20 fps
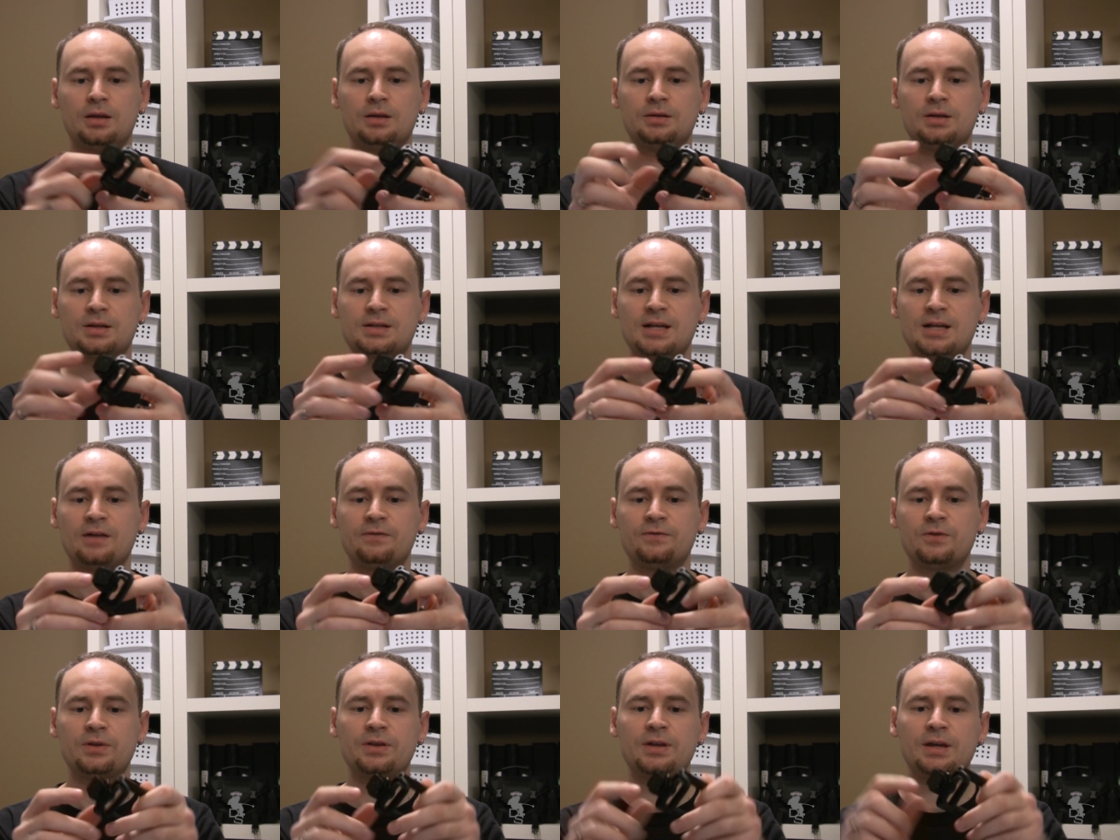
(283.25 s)
The cell
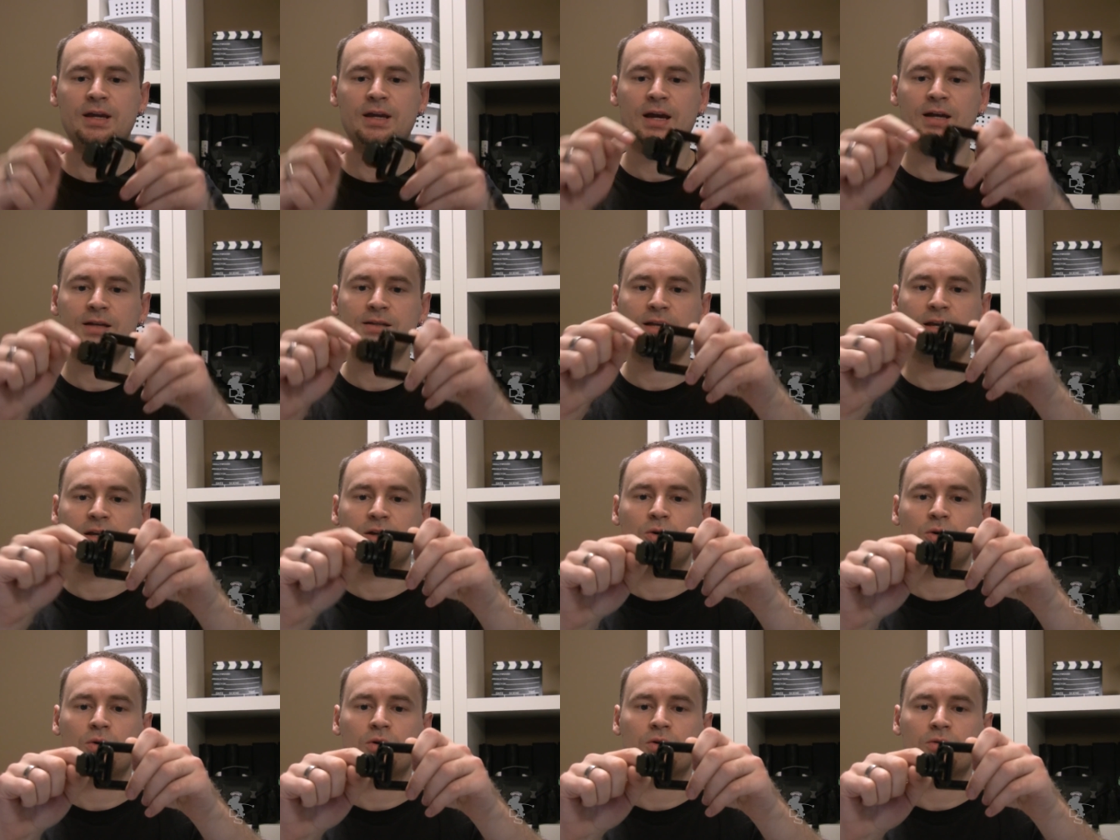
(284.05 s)
phone thing has a
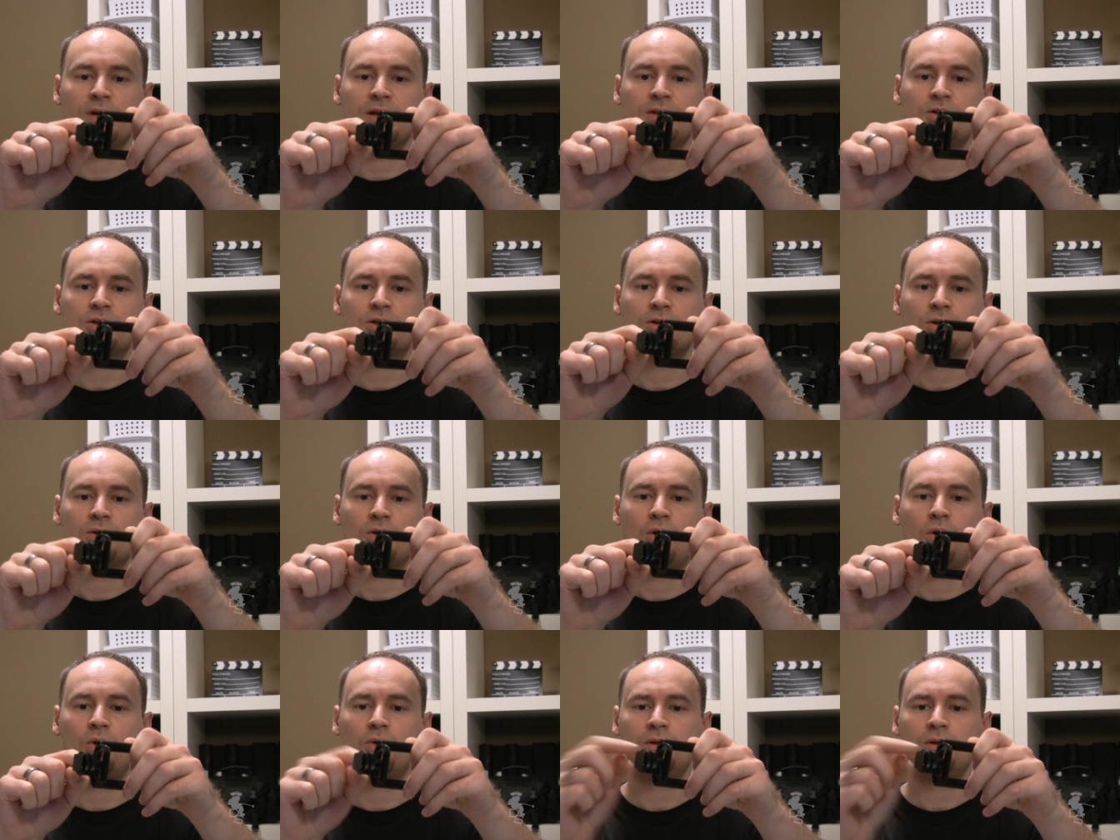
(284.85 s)
1/4 inch
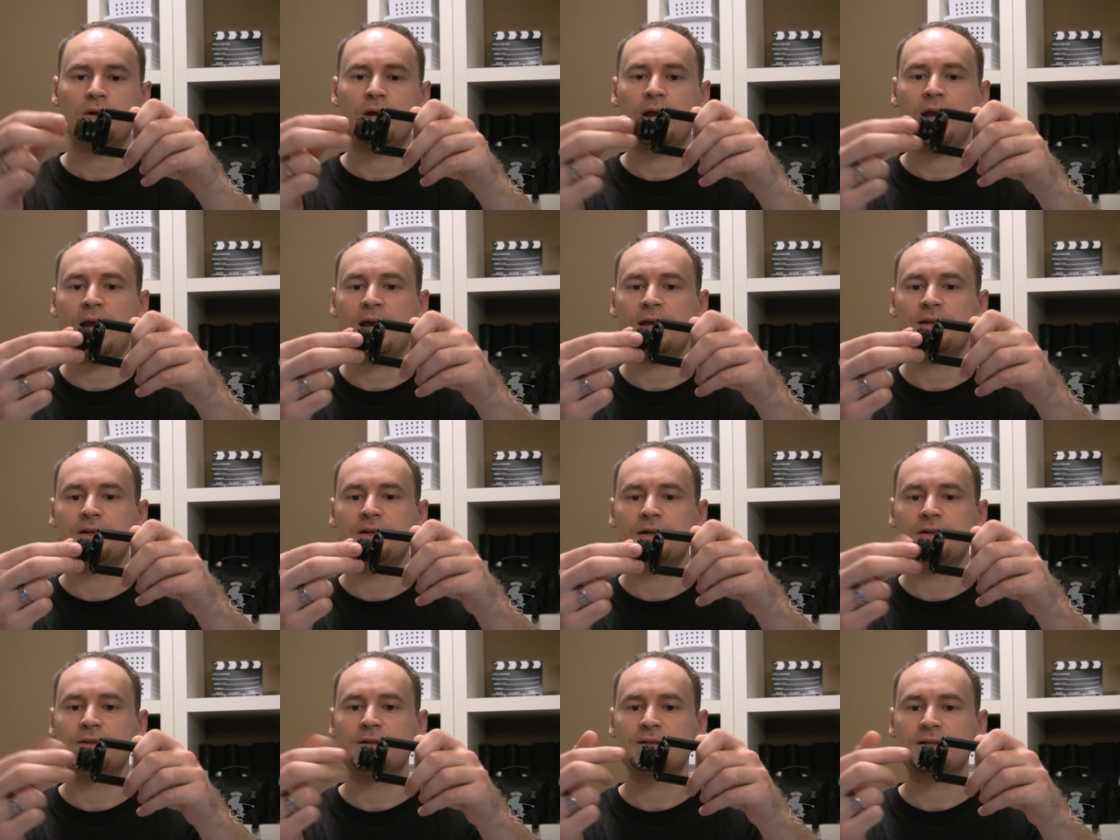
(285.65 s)
hole, and
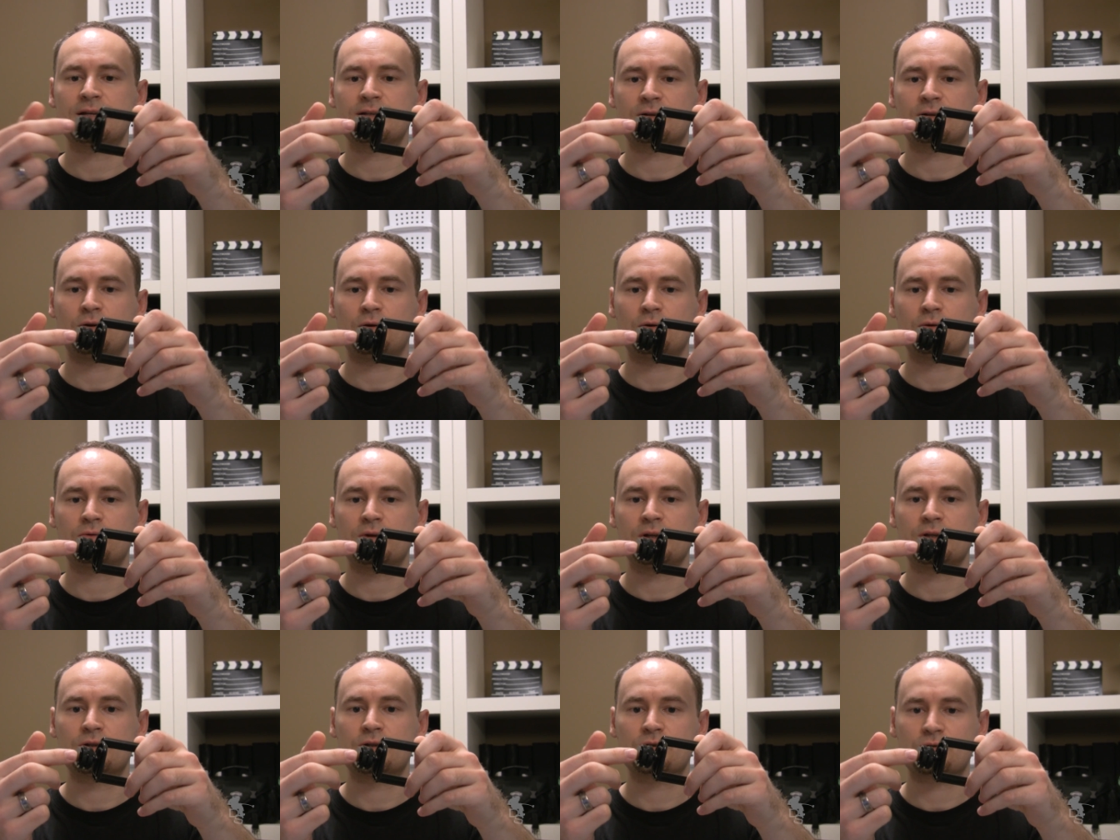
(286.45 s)
this has a
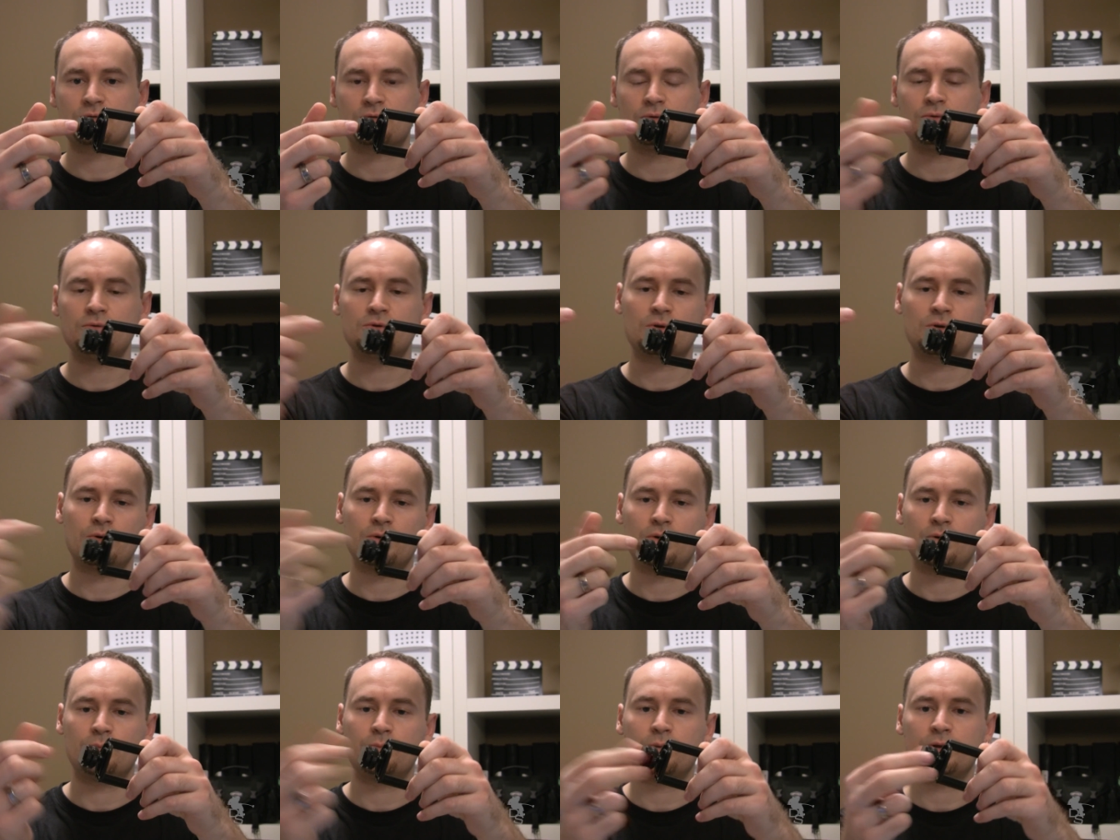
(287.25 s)
1/4 inch screw, so
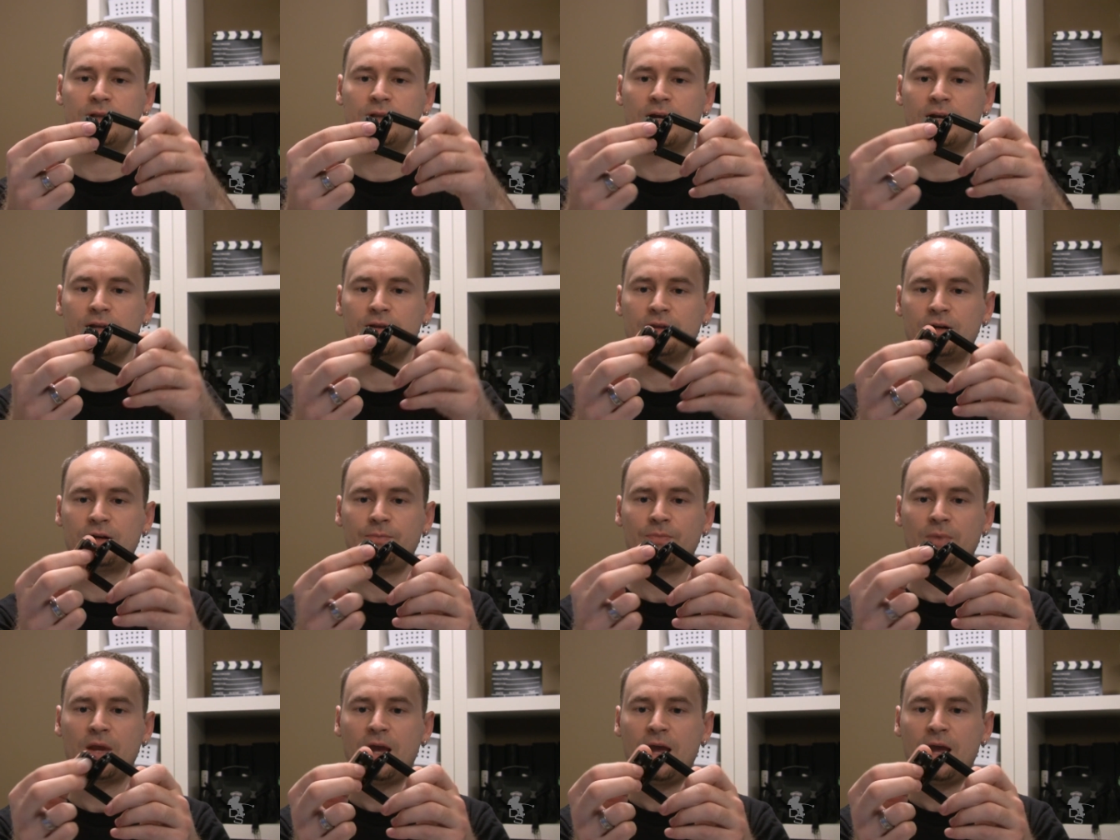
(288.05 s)
you put that in there.